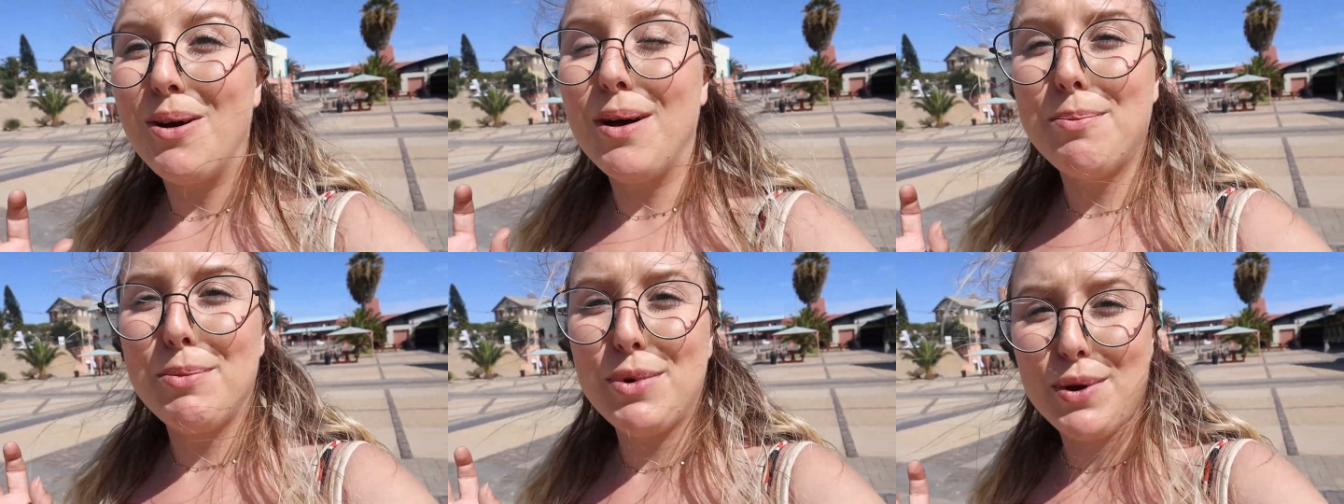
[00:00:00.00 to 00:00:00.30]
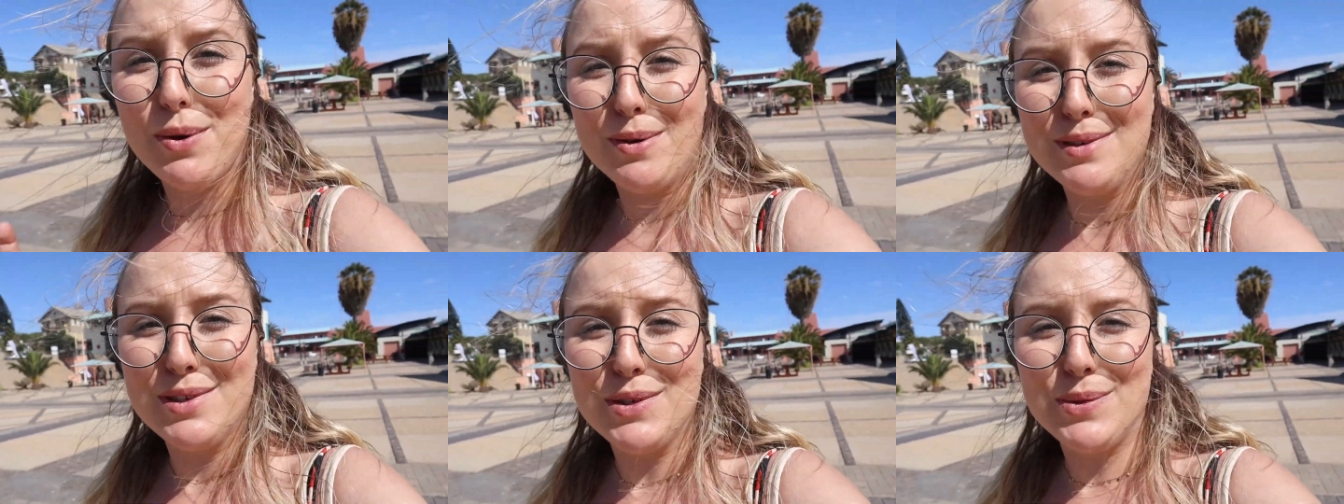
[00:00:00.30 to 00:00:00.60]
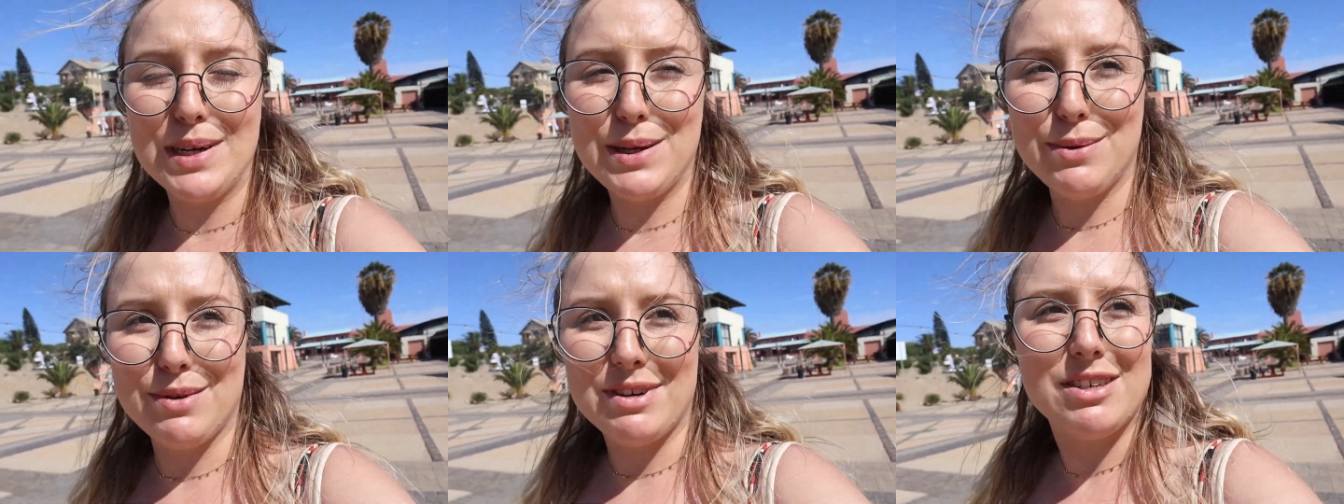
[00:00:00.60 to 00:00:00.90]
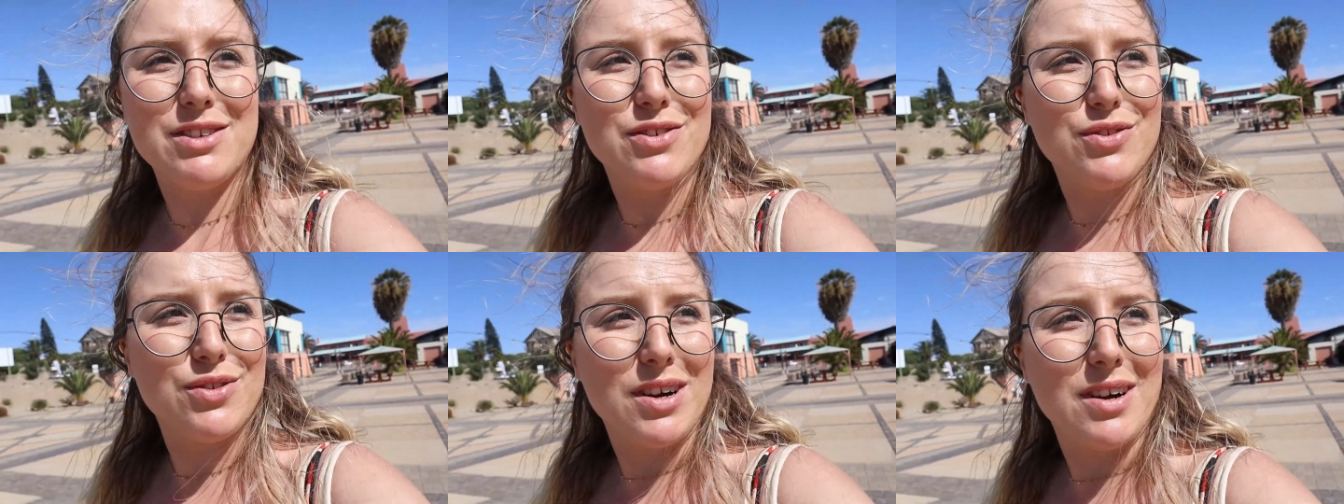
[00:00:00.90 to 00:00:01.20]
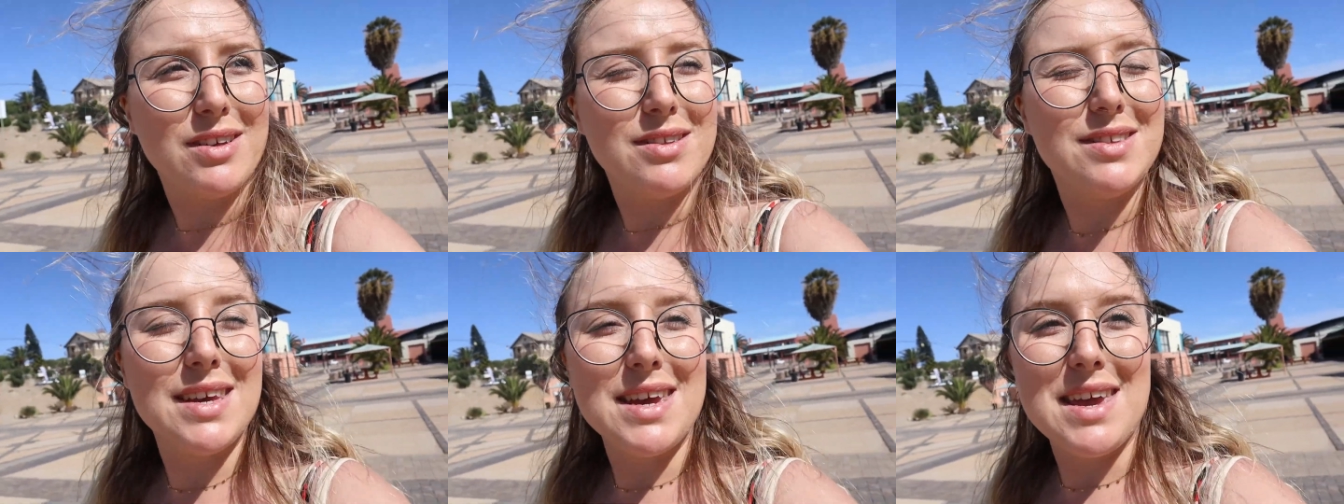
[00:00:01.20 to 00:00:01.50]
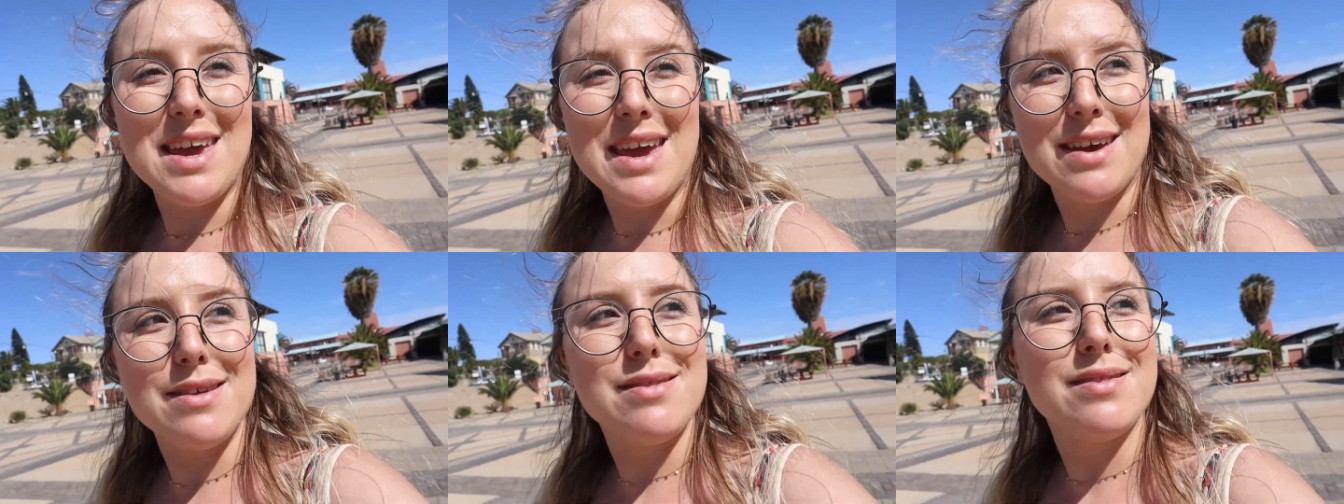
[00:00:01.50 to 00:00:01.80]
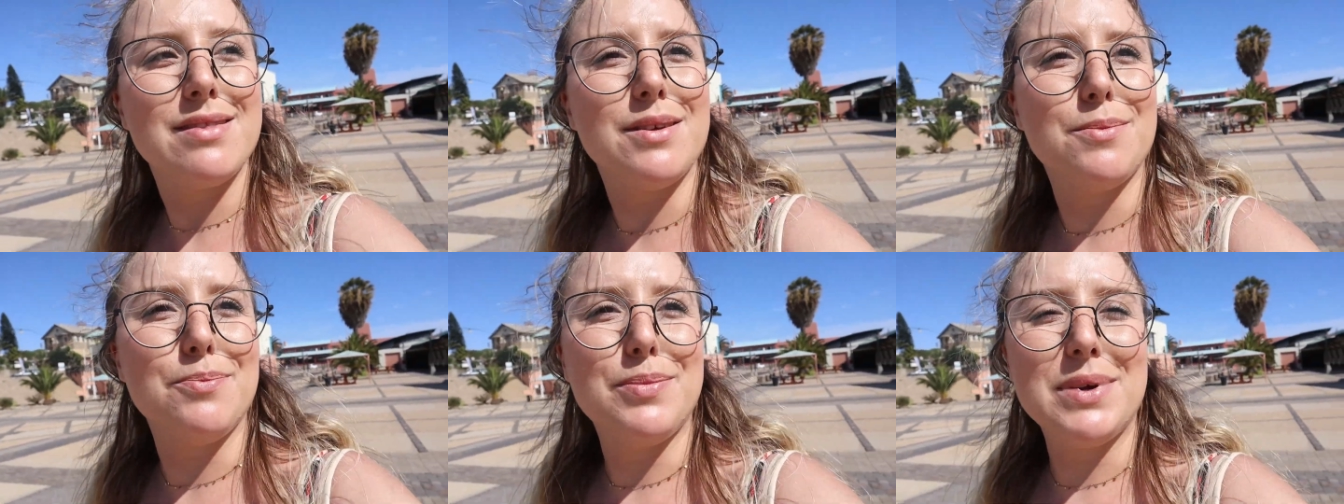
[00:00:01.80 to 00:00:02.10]
but also a restaurant
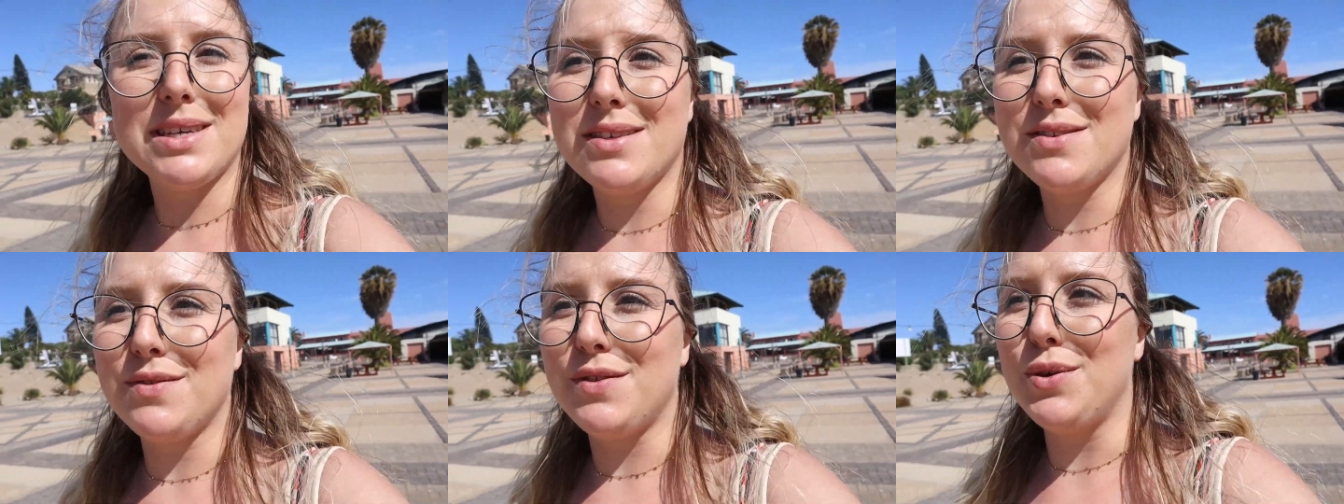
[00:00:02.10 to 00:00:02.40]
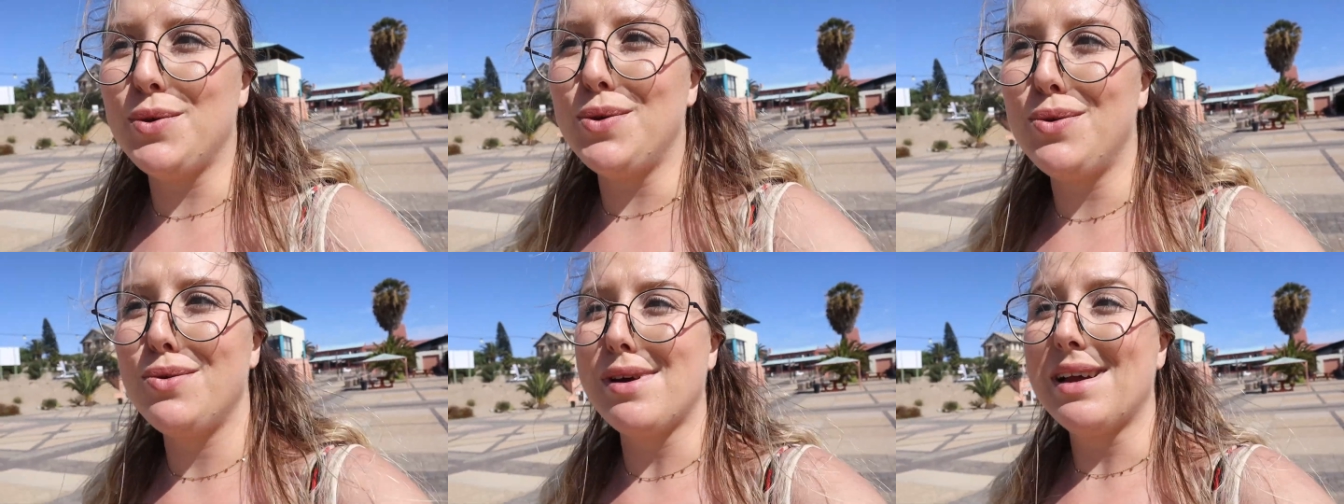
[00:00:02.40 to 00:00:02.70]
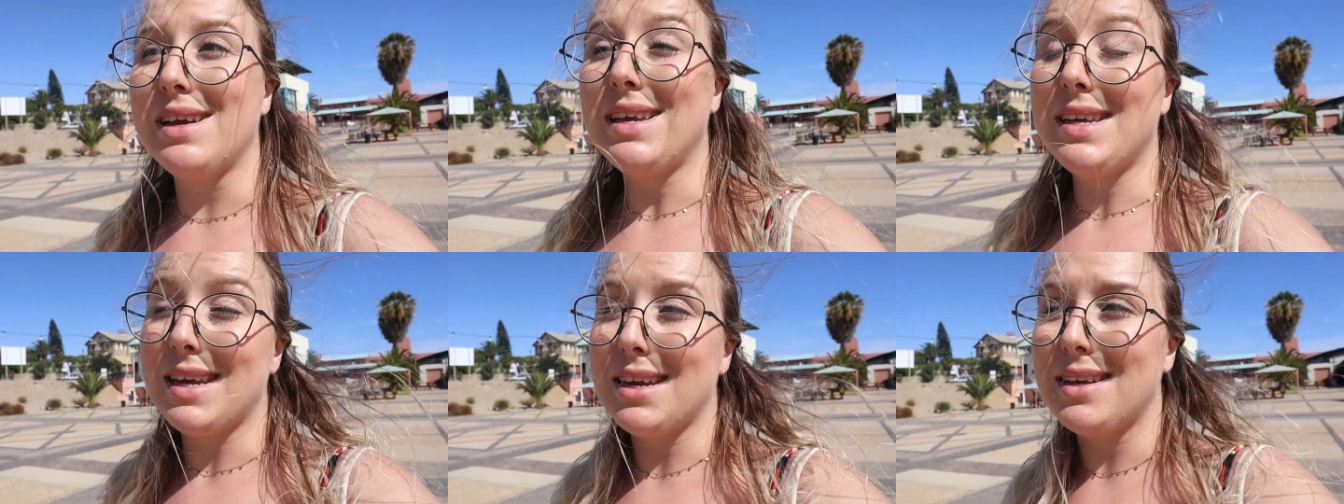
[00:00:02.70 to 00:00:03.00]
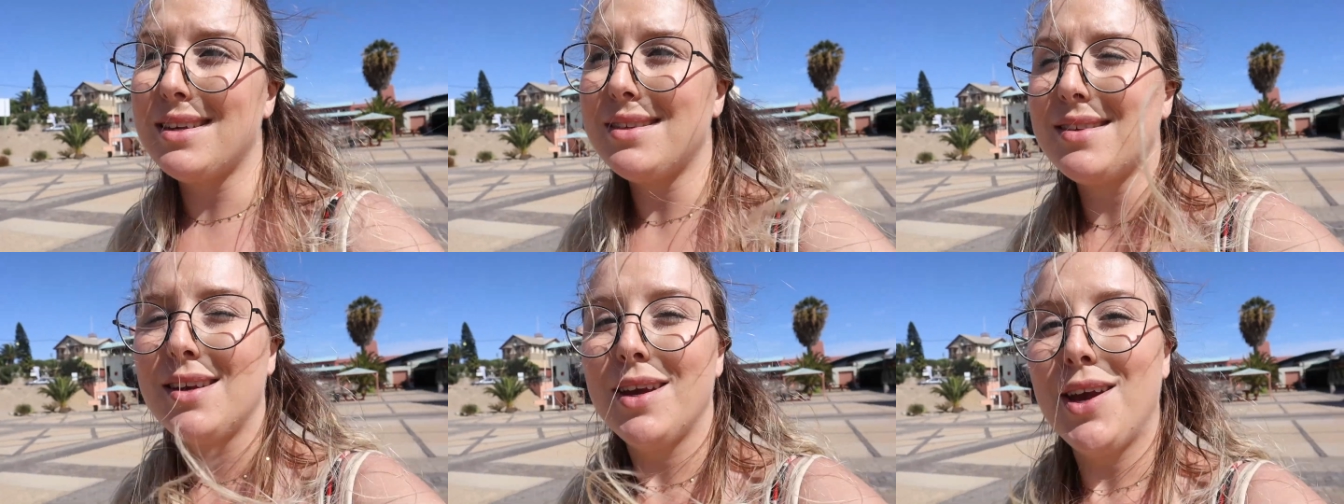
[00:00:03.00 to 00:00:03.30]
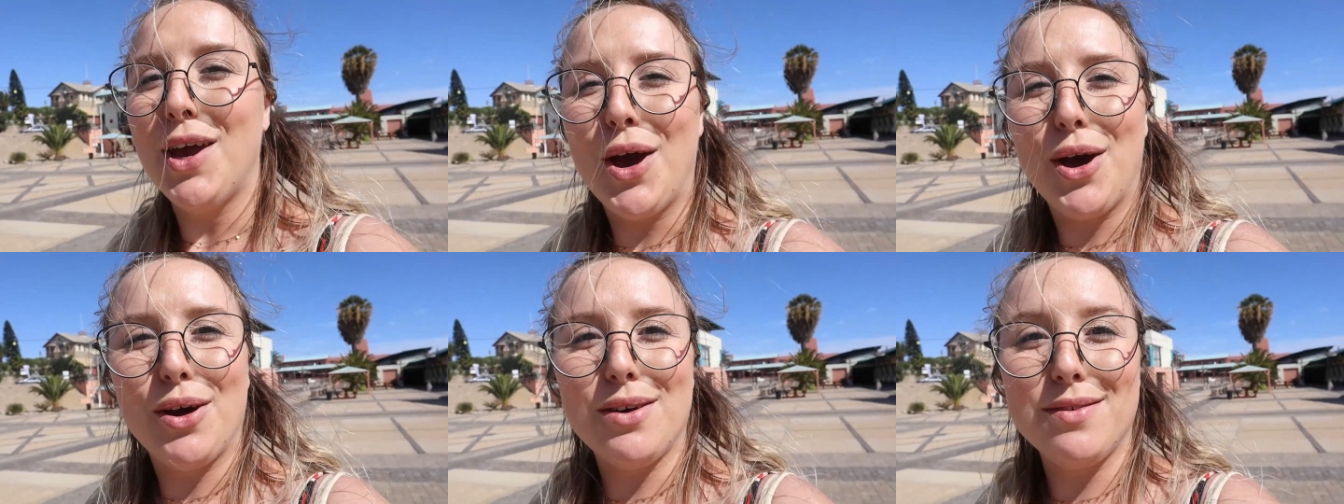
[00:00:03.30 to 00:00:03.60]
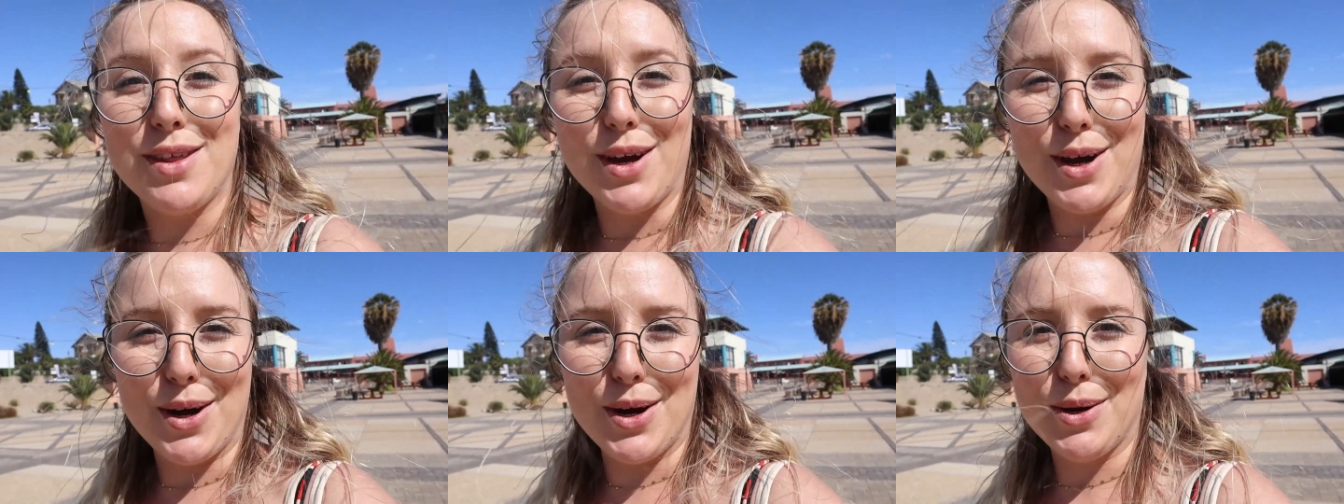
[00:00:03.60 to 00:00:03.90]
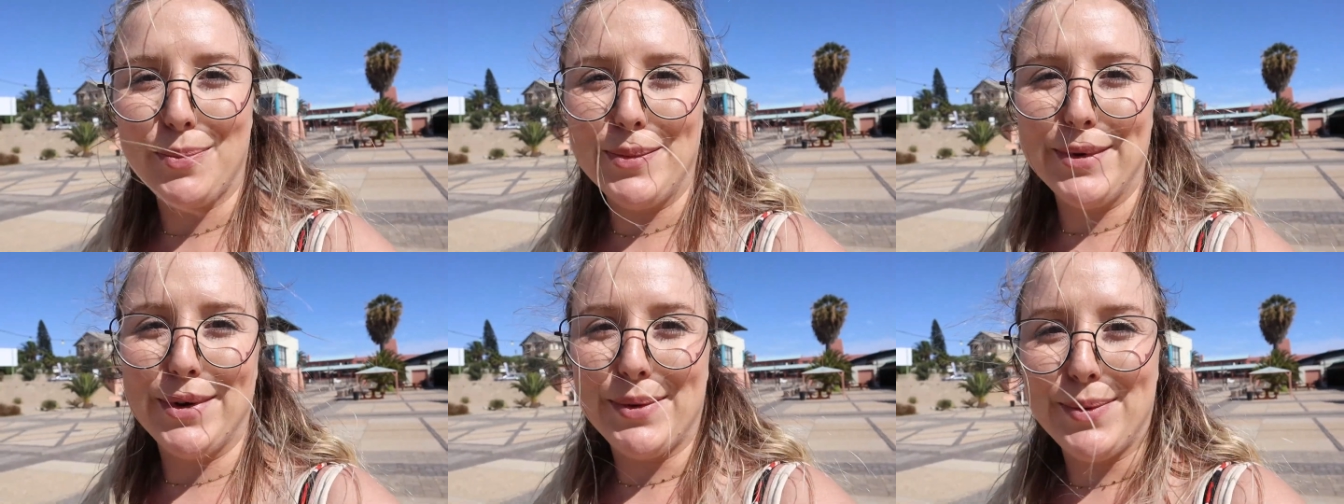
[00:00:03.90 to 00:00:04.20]
and the best view, I guess, of the
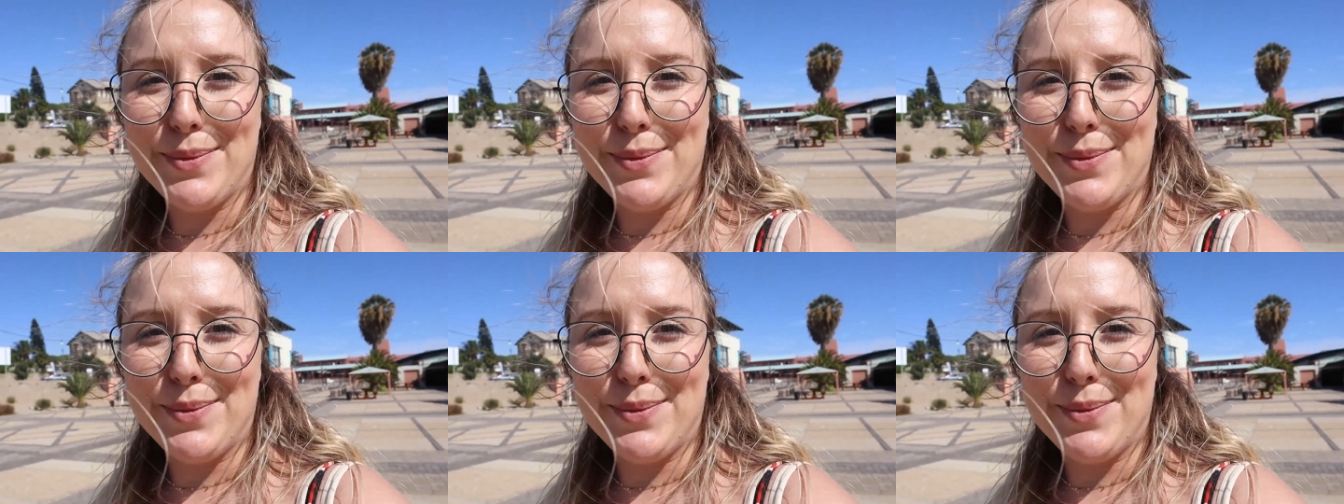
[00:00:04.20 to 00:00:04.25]
harbor.